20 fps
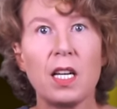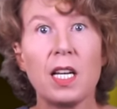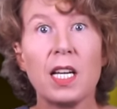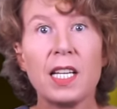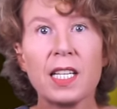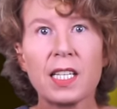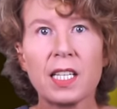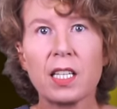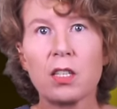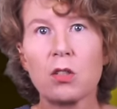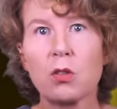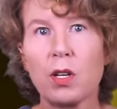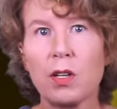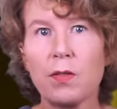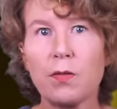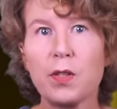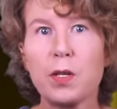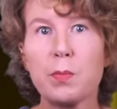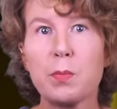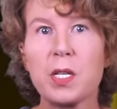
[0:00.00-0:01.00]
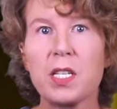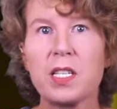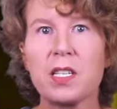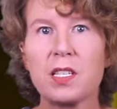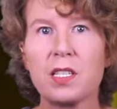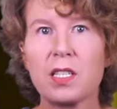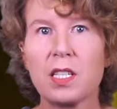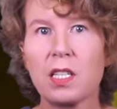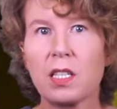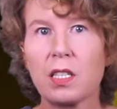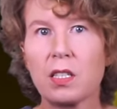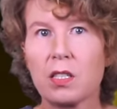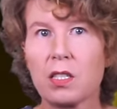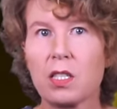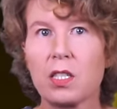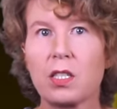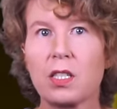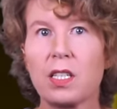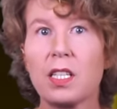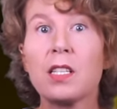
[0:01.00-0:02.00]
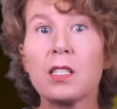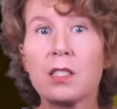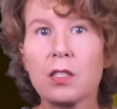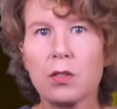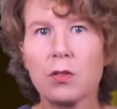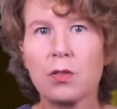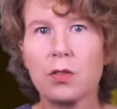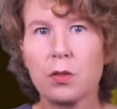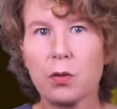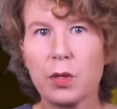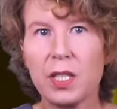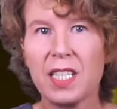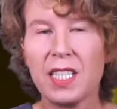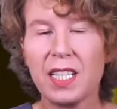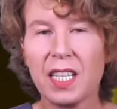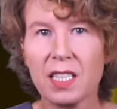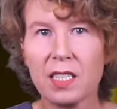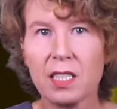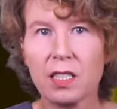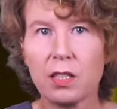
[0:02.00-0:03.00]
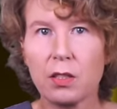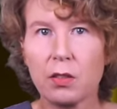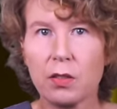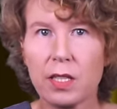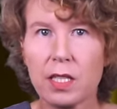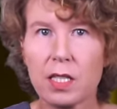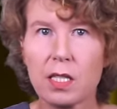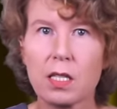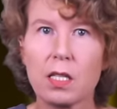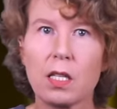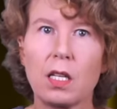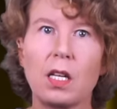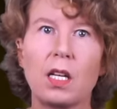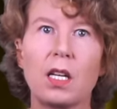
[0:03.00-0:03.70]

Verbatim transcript: It can roughly be distinguished into three categories